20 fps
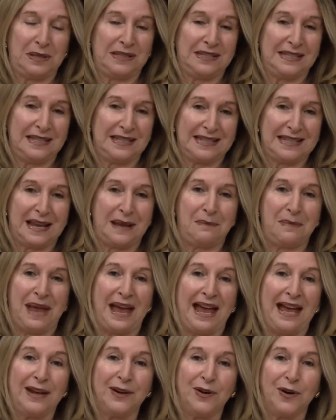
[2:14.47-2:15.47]
And since I'm
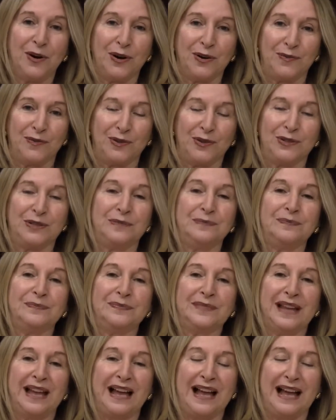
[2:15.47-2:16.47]
at Harvard,
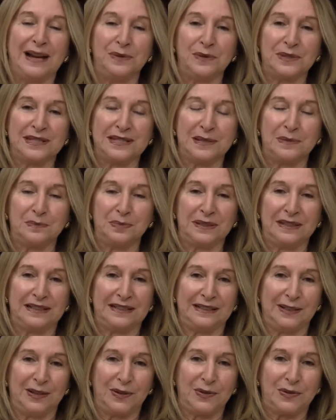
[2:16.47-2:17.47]
I will simply
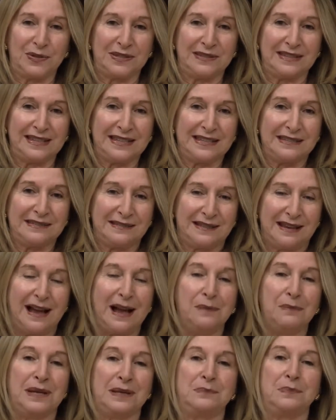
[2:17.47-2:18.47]
close this
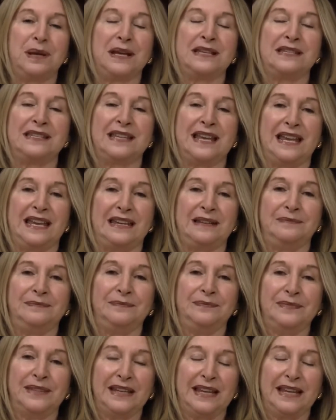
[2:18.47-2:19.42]
comment by saying,